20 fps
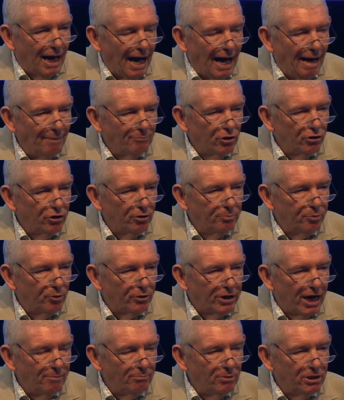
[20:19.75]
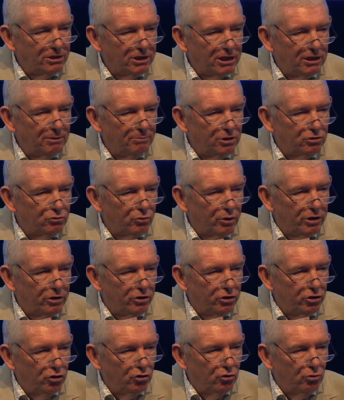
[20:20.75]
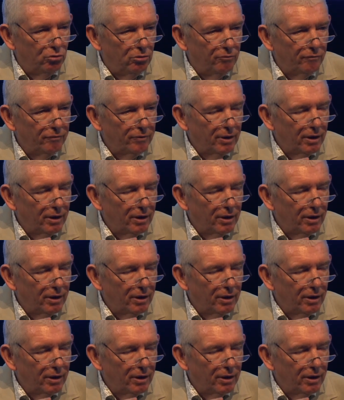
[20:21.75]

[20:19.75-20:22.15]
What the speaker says: I'm going to put enmity between you